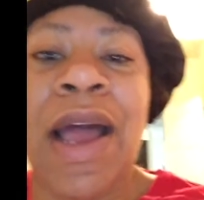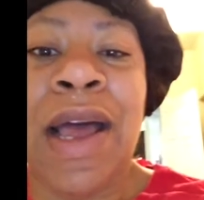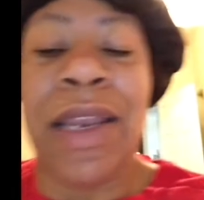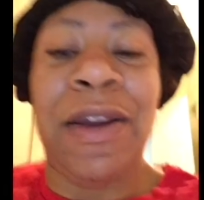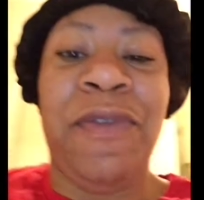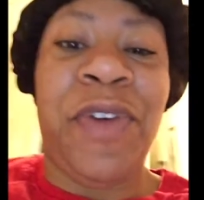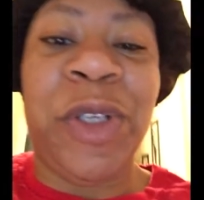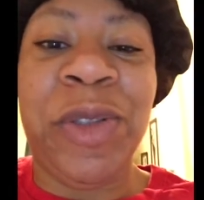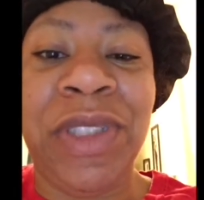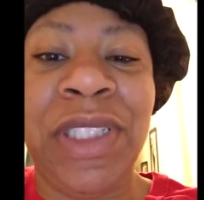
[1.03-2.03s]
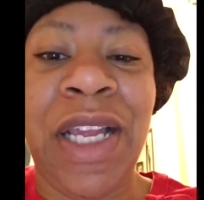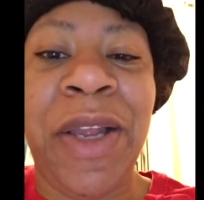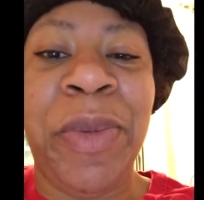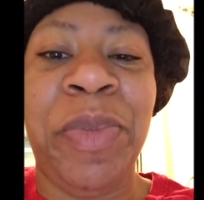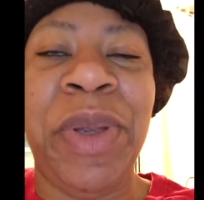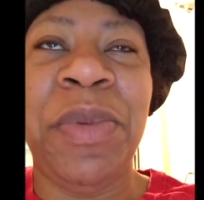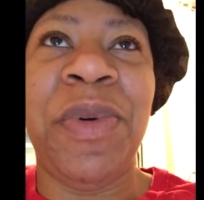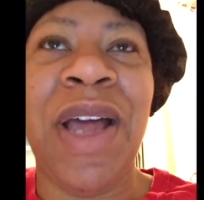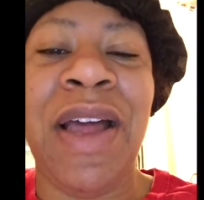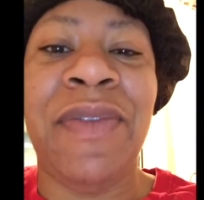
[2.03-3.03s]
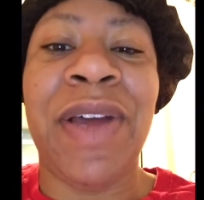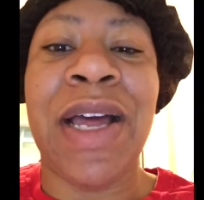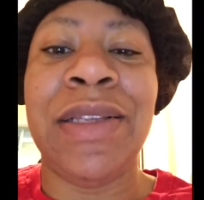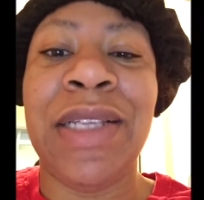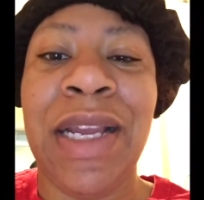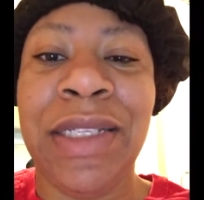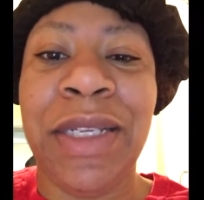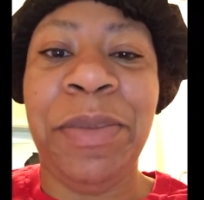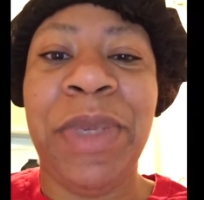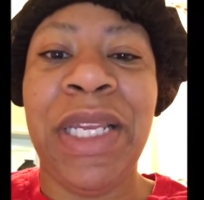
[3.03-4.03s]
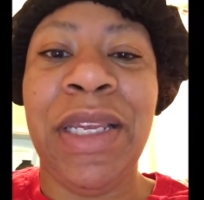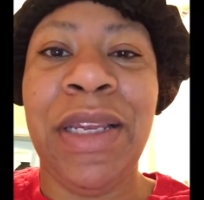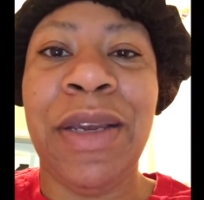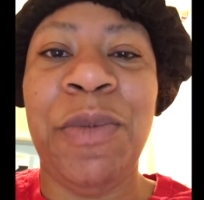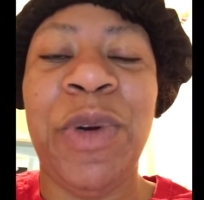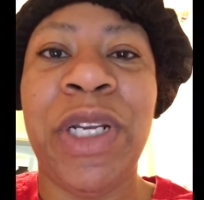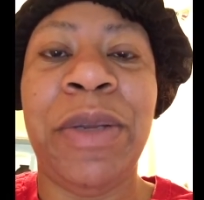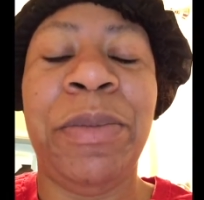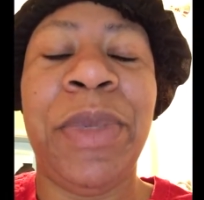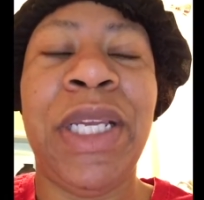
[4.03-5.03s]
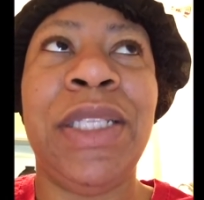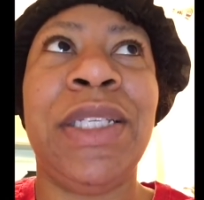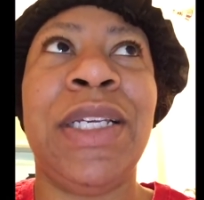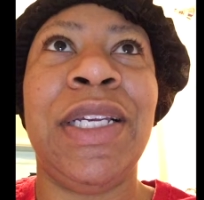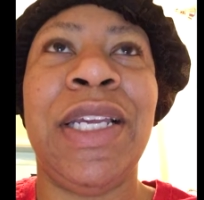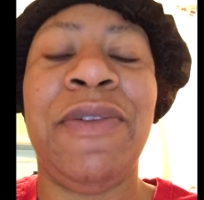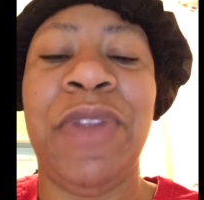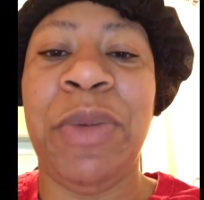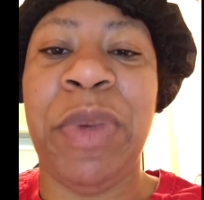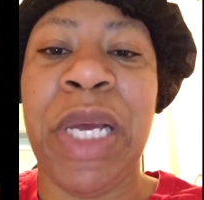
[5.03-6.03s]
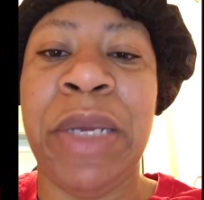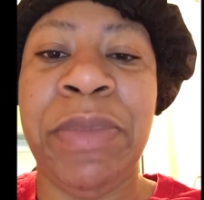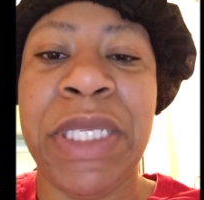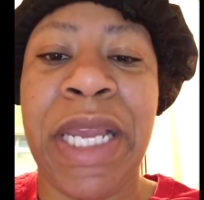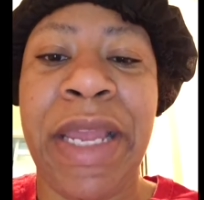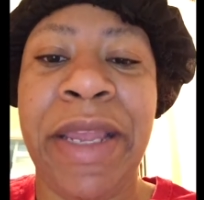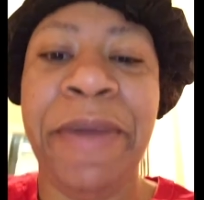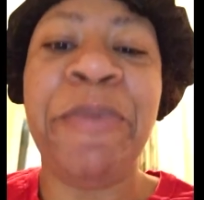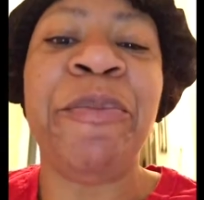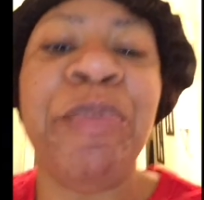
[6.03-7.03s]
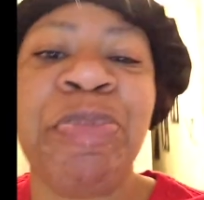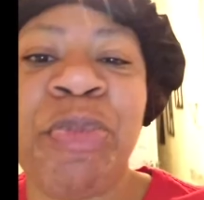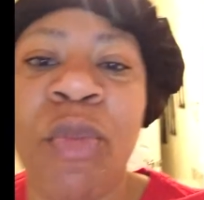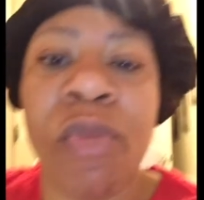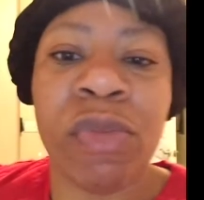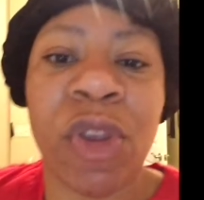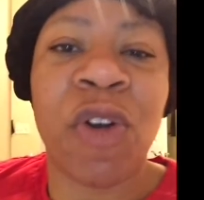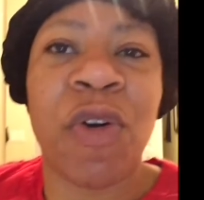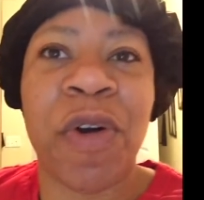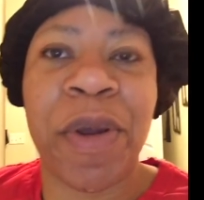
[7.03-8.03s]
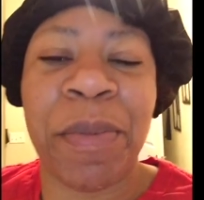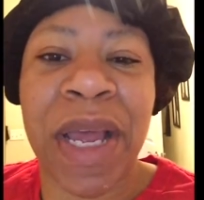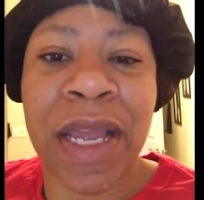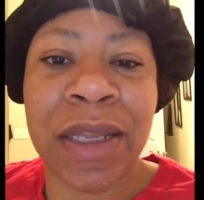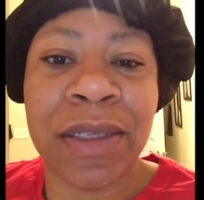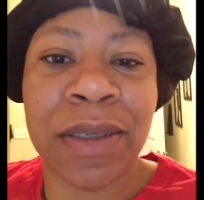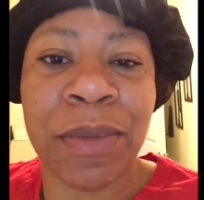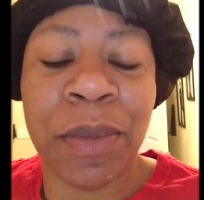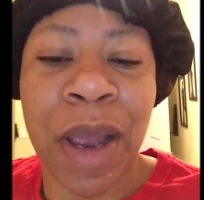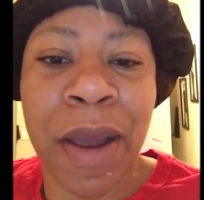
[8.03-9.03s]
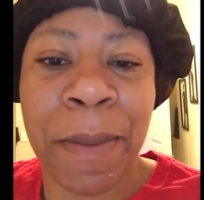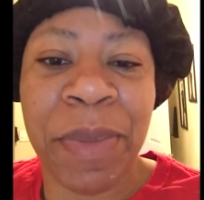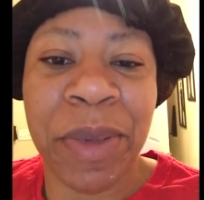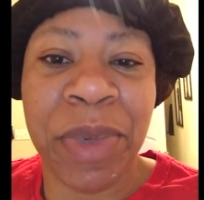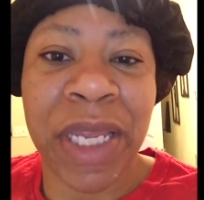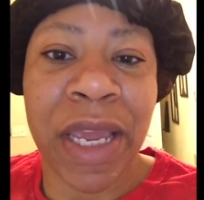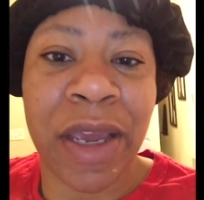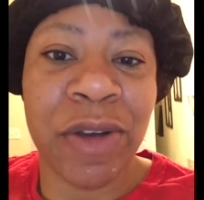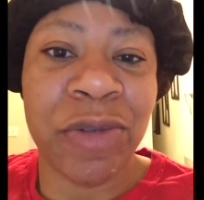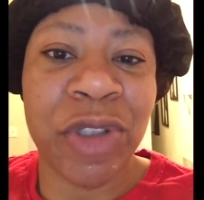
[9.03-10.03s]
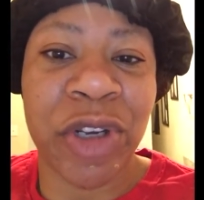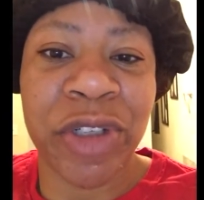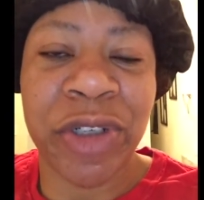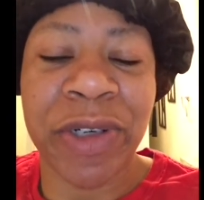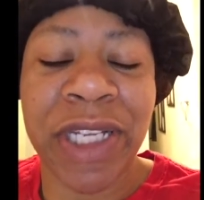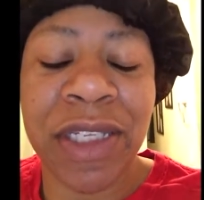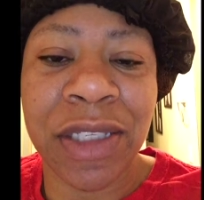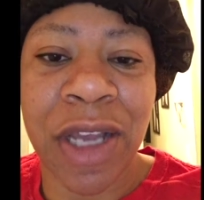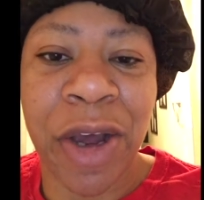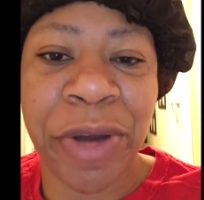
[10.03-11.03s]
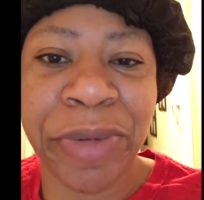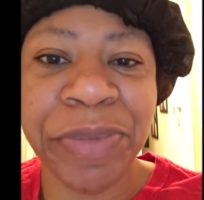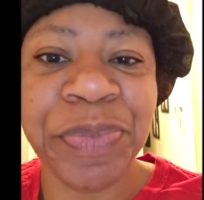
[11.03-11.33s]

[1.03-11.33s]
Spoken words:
Hello, folks. People have contacted me and wanted me to give them an update on my BBL surgery. So